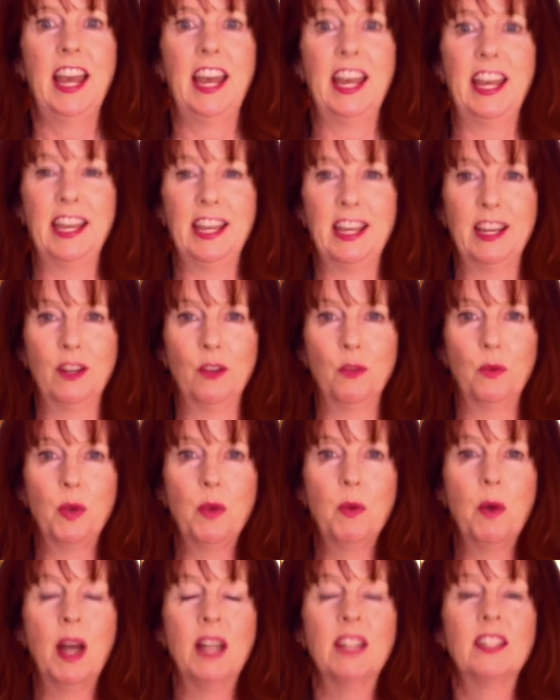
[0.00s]
and we
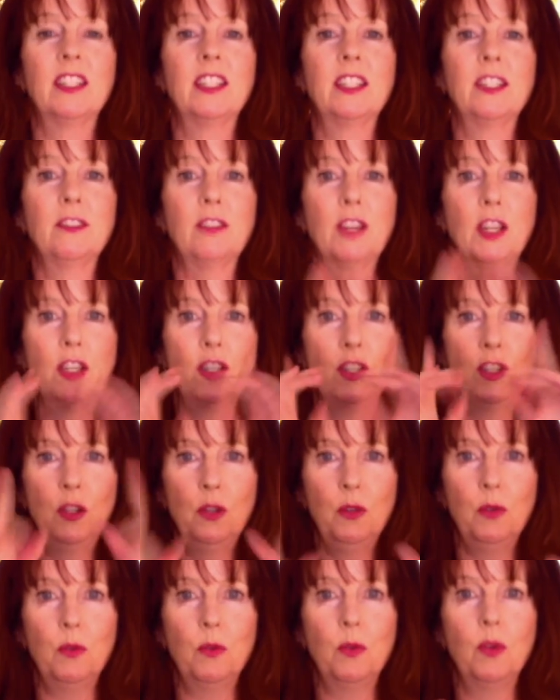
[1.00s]
want to give
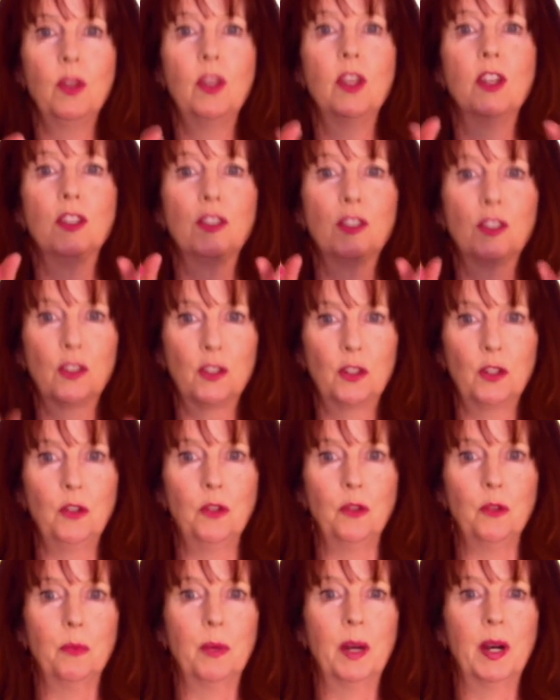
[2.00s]
you the
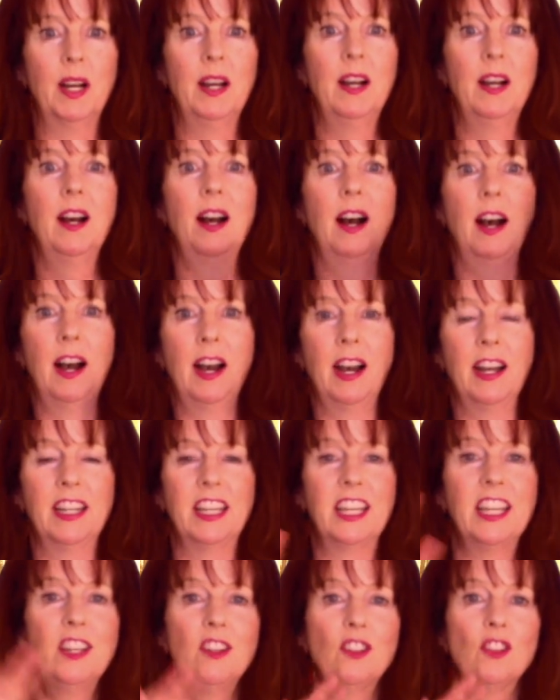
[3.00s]
scoop on
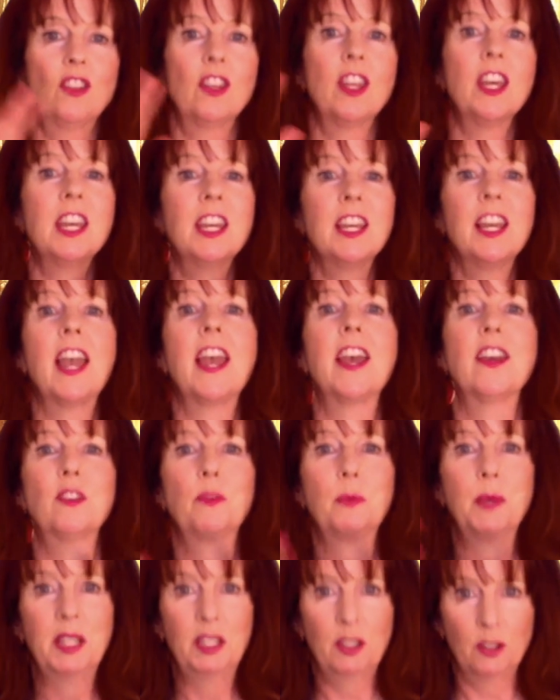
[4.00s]
each thing as
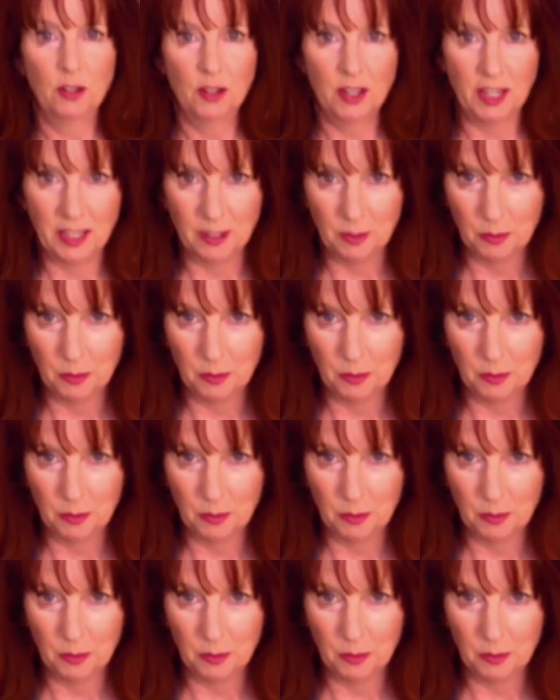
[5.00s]
we learn it.